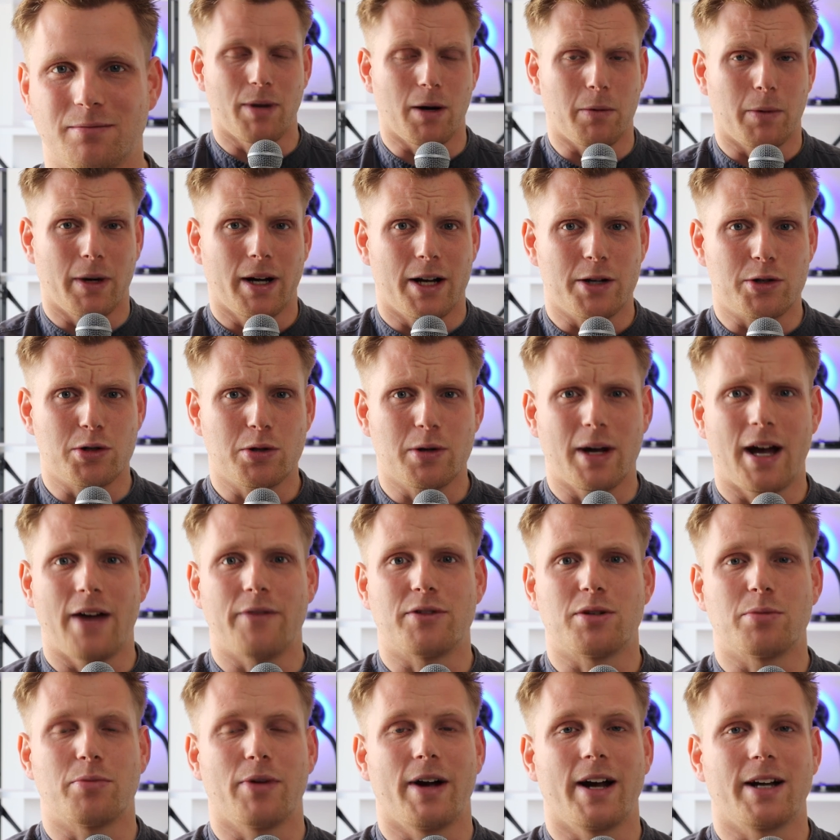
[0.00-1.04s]
But when I do
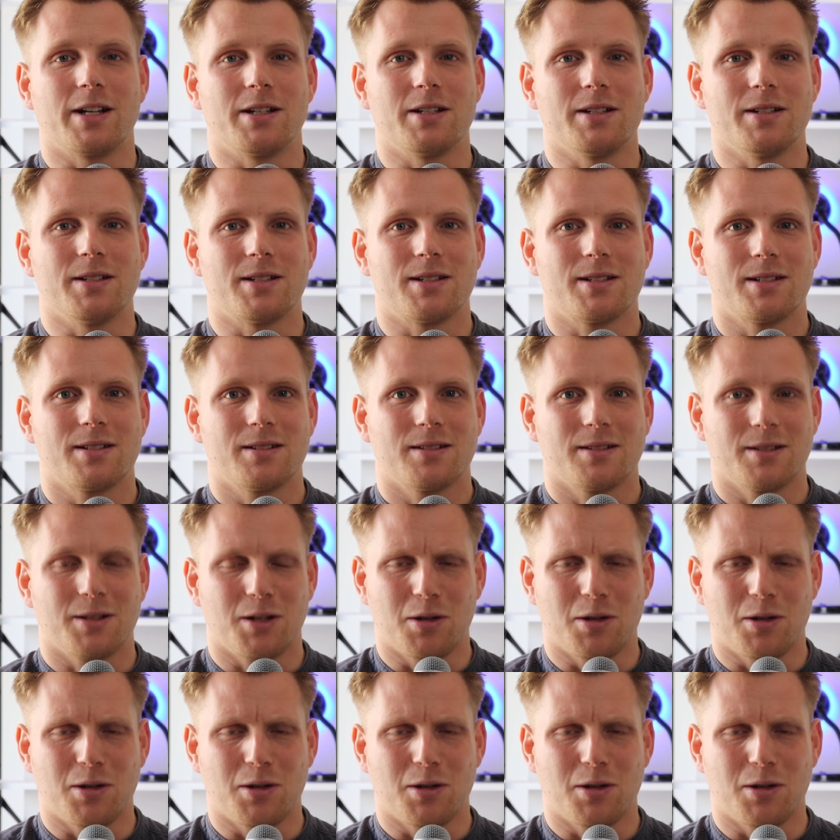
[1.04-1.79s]
have to practice,